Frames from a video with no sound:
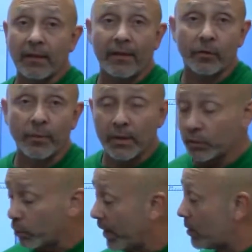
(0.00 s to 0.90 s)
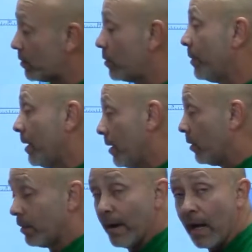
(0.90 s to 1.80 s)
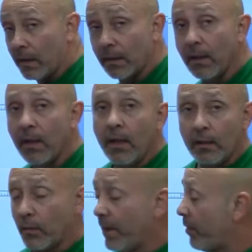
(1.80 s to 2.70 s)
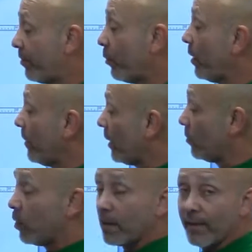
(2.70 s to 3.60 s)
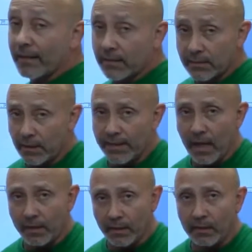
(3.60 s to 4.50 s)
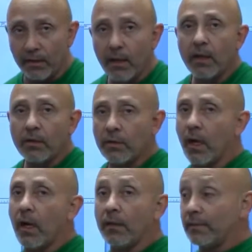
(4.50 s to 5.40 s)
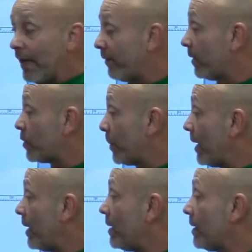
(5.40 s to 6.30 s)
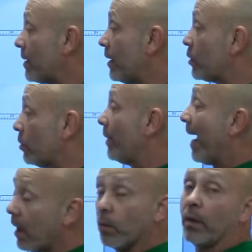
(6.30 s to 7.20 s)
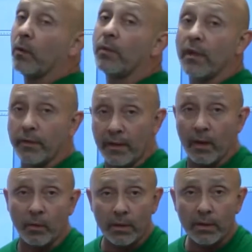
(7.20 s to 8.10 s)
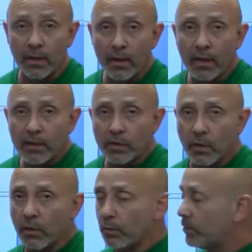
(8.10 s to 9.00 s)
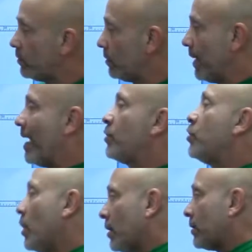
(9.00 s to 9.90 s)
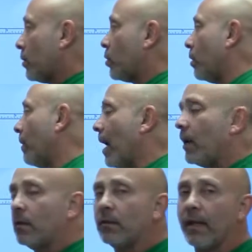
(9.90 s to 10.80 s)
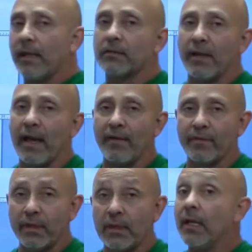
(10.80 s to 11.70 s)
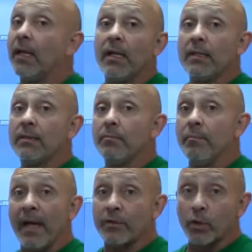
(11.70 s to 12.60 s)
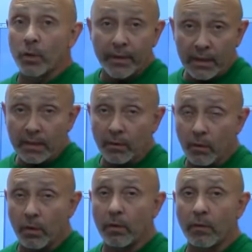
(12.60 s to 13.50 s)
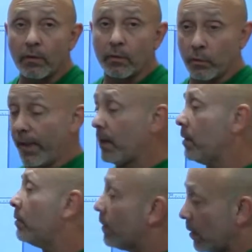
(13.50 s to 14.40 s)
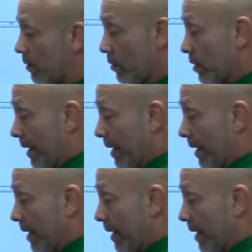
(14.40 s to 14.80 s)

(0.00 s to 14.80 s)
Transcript: have to be a switch, it could be another router. Could be 3 million more devices that are down here. Yeah, definitely speed is an issue anywhere within your network. So not just the core router has to have the Metro E or greater. Could, you can